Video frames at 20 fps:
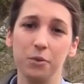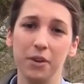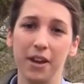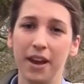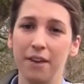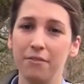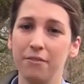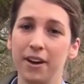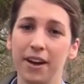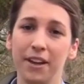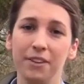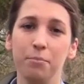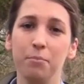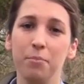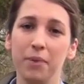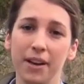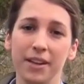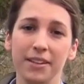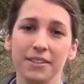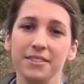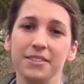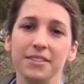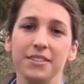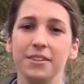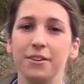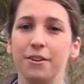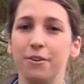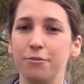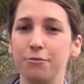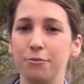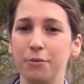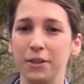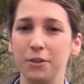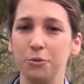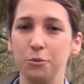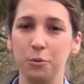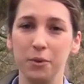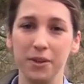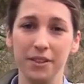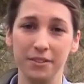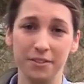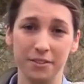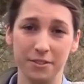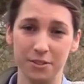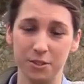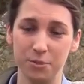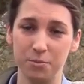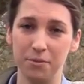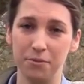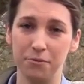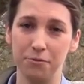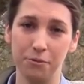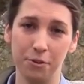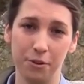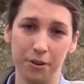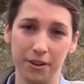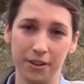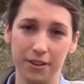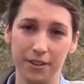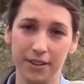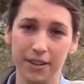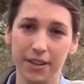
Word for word: we have had plenty of wet winters before.